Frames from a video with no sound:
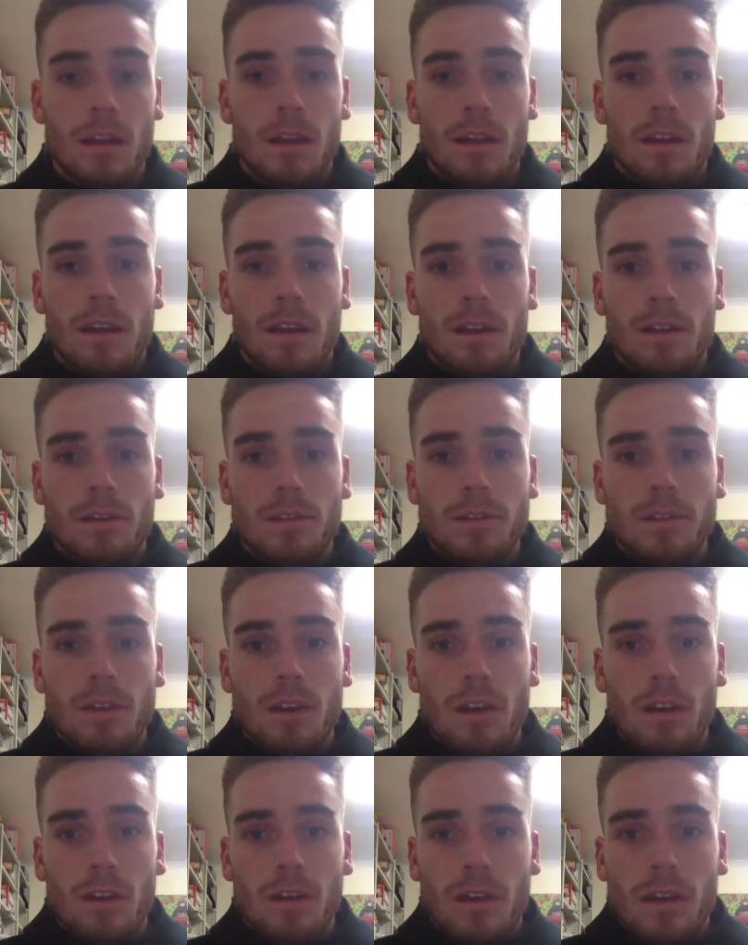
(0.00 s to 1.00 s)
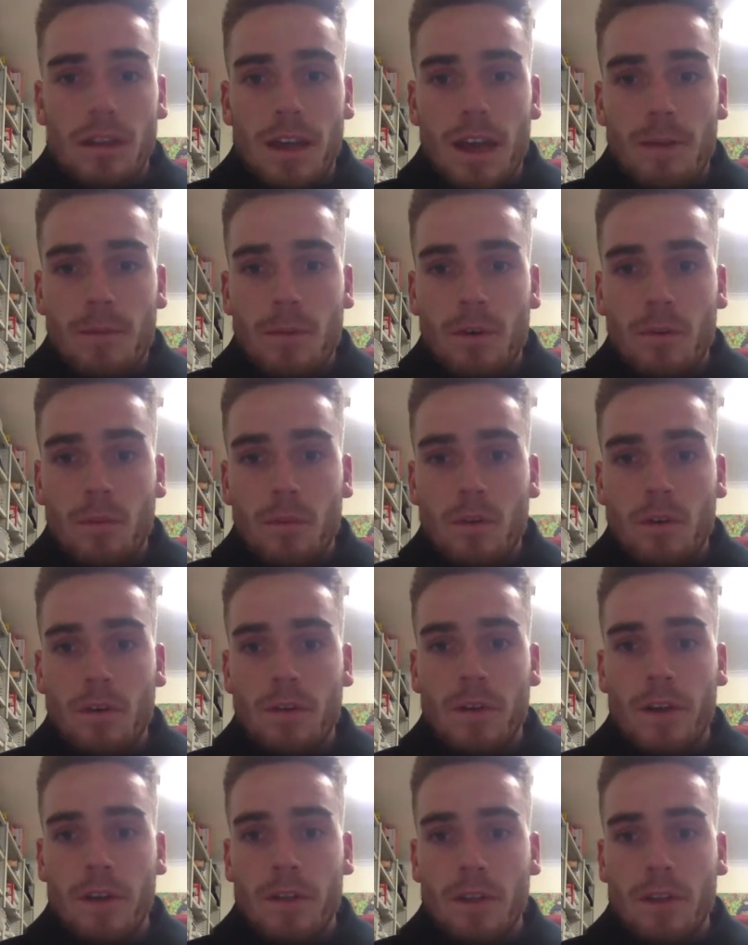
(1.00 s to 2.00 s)
It also allowed me to walk
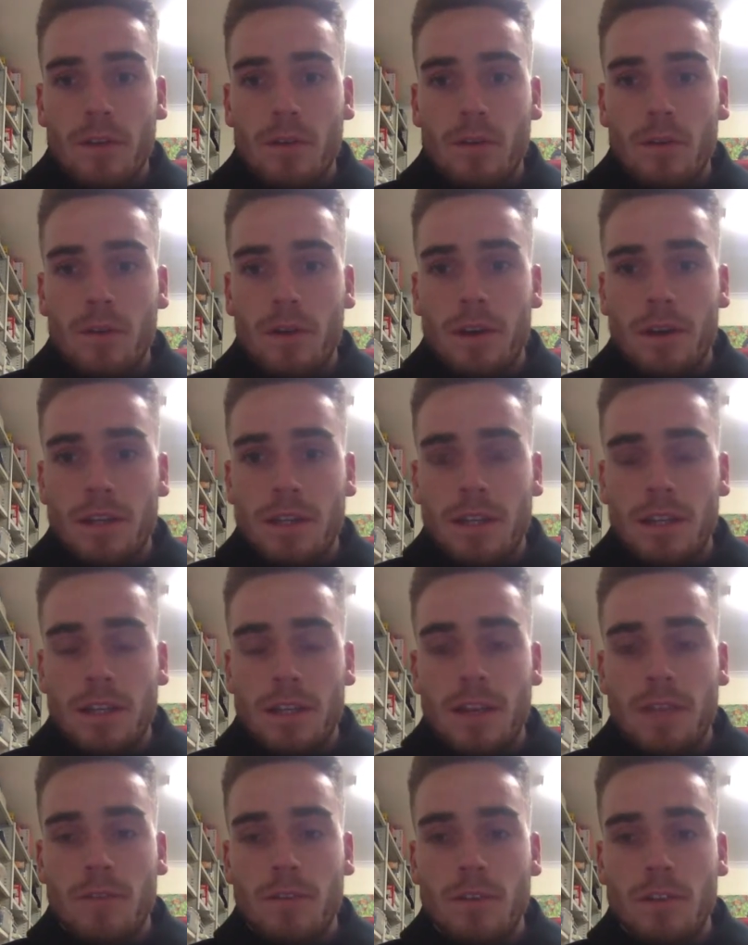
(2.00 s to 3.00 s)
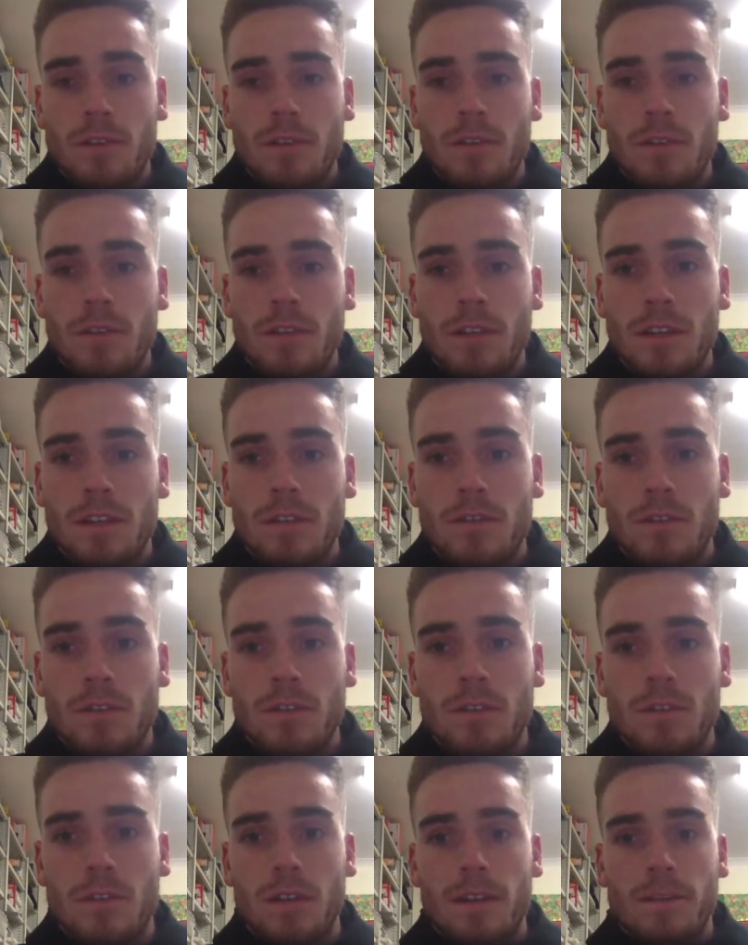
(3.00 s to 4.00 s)
around the court and assess every student
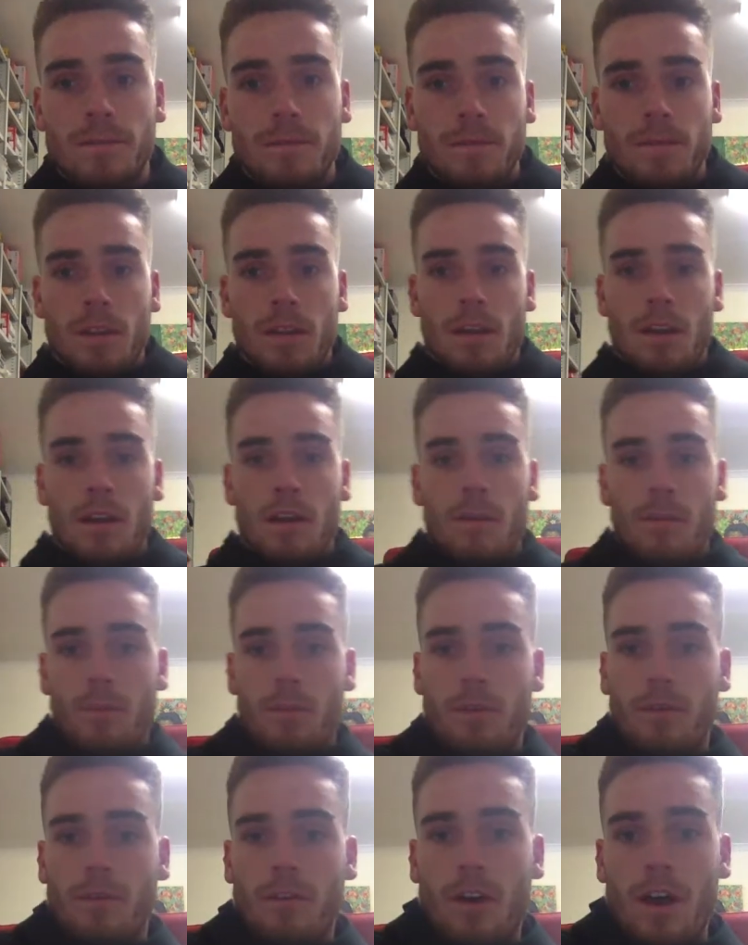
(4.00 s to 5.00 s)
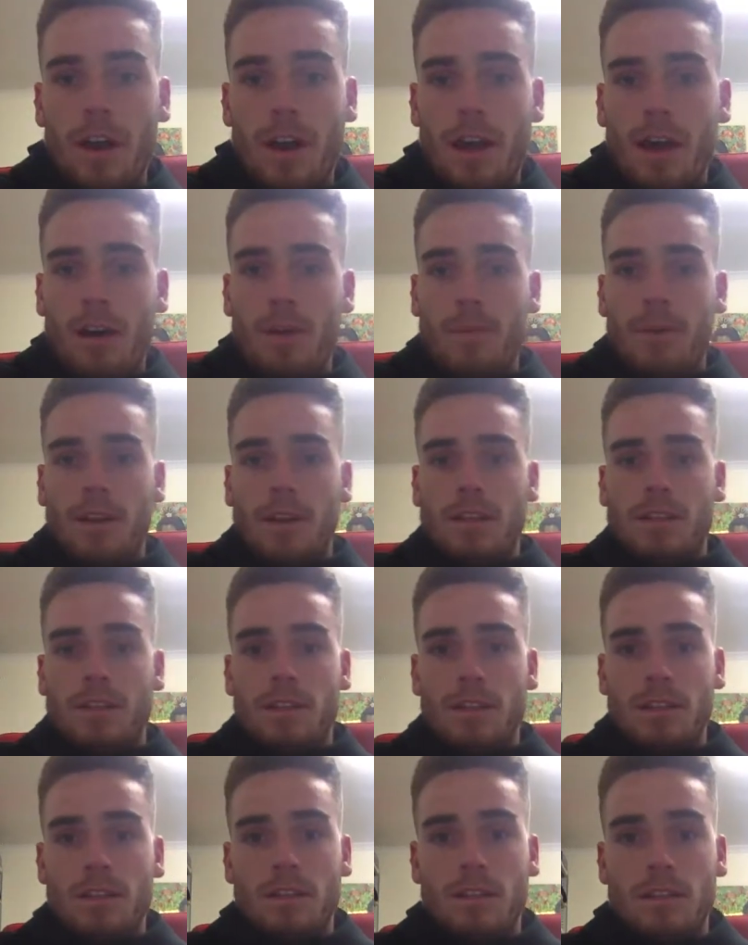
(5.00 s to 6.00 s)
individually, provide help and
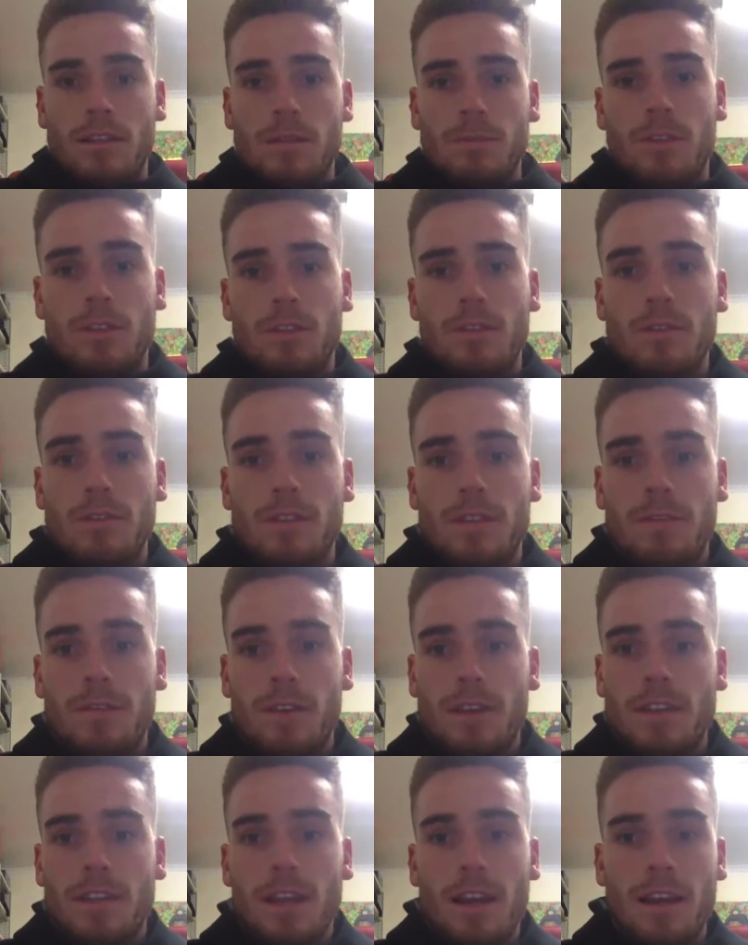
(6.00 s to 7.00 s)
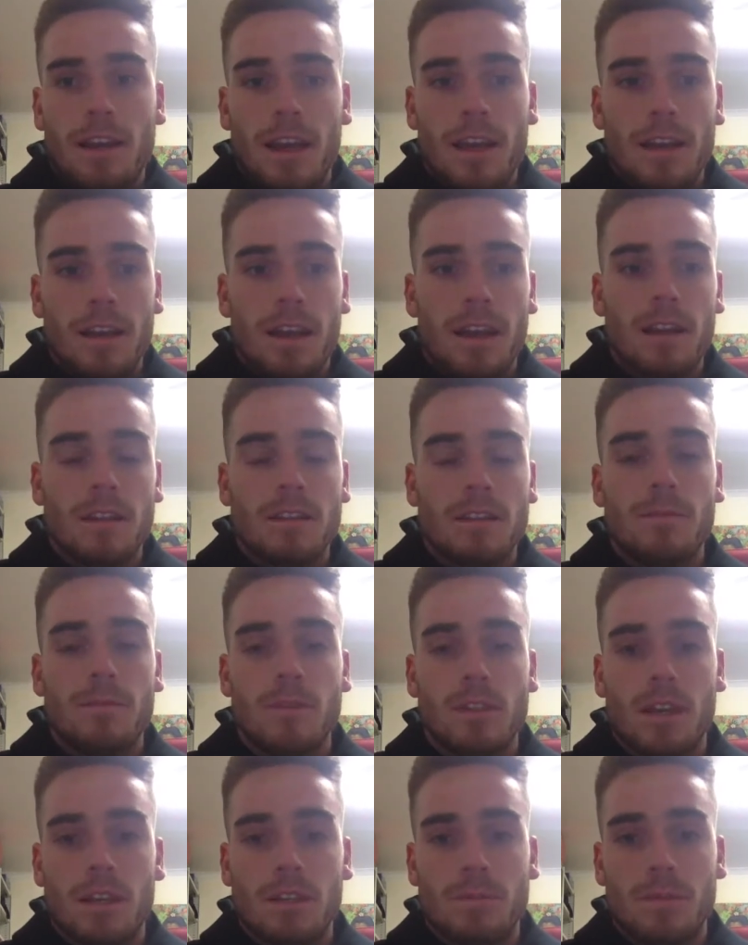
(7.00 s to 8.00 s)
assist some students if their technique needed some
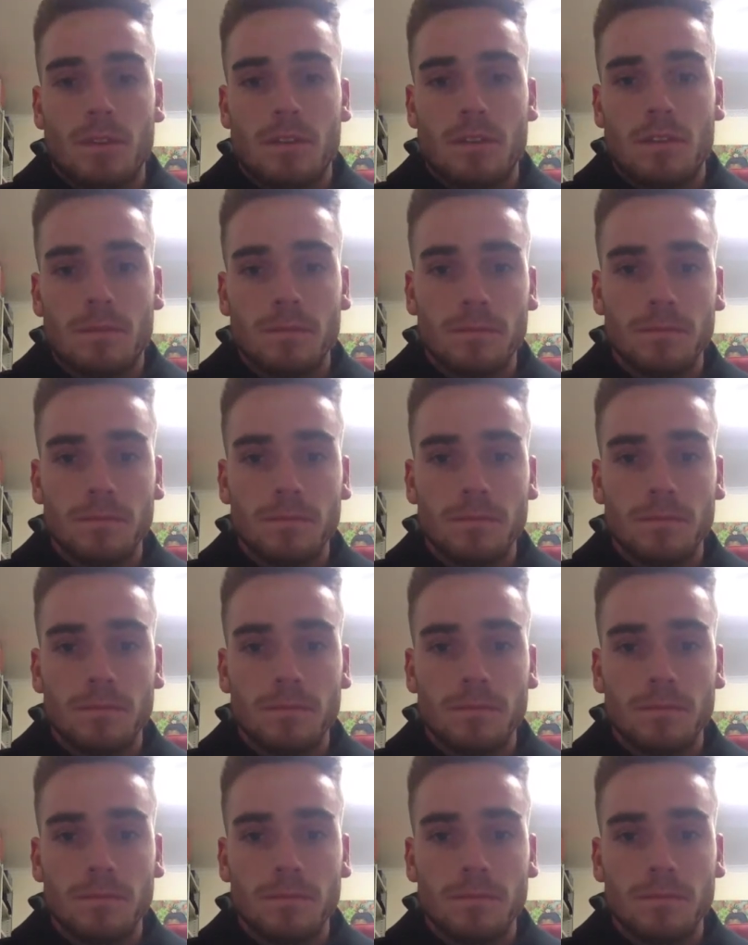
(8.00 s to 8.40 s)
adjustments.